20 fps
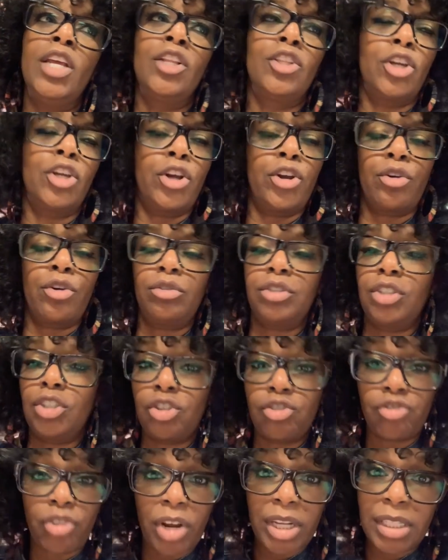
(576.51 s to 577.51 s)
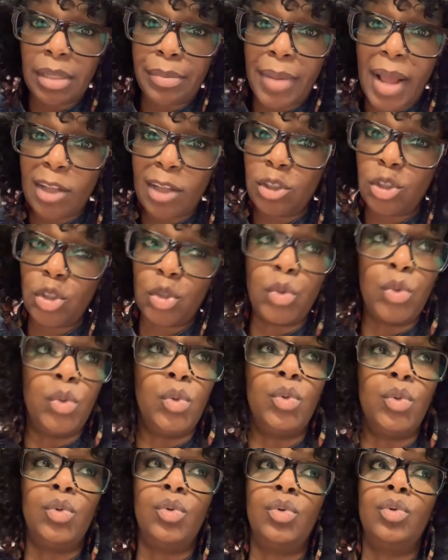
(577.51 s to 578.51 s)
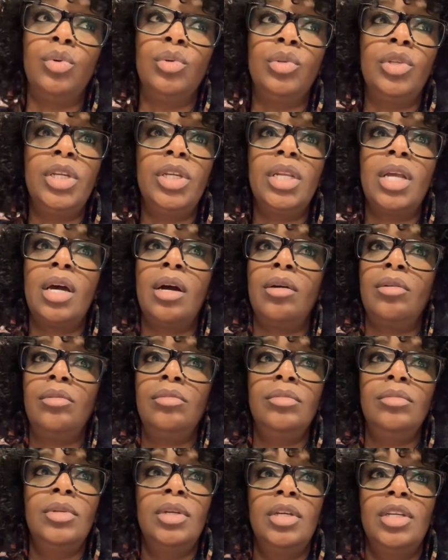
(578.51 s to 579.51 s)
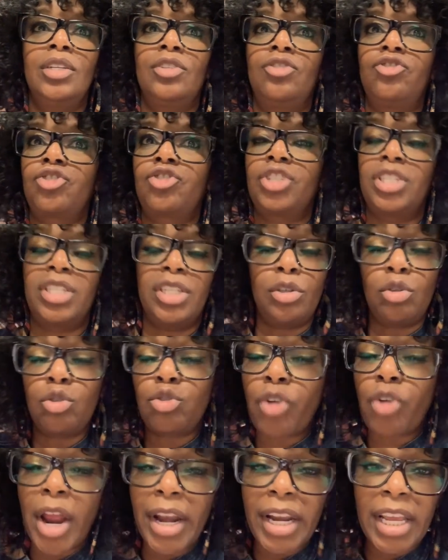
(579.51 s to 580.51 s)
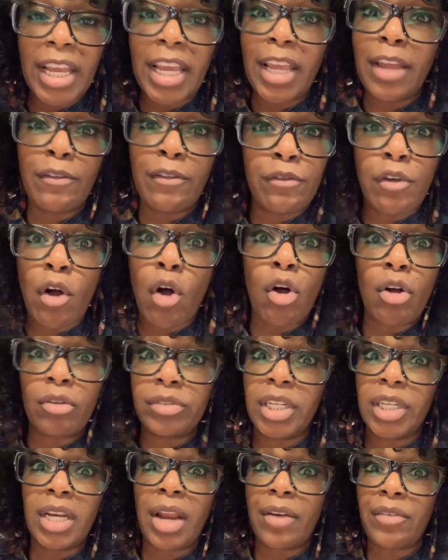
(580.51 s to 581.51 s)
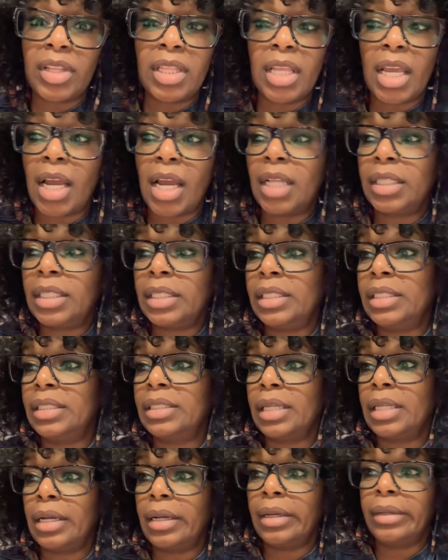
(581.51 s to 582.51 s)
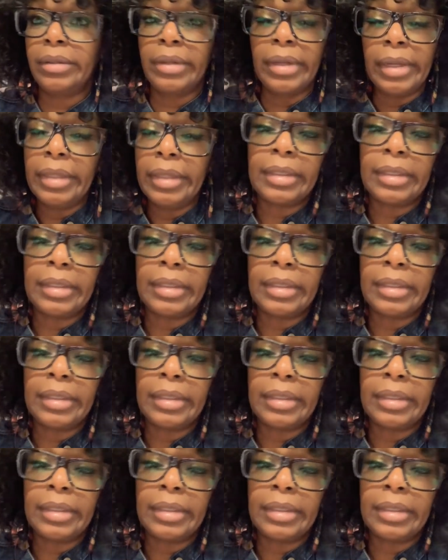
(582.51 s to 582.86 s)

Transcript: The girls are stressed about school, you know, still trying to get involved in everything under the sun.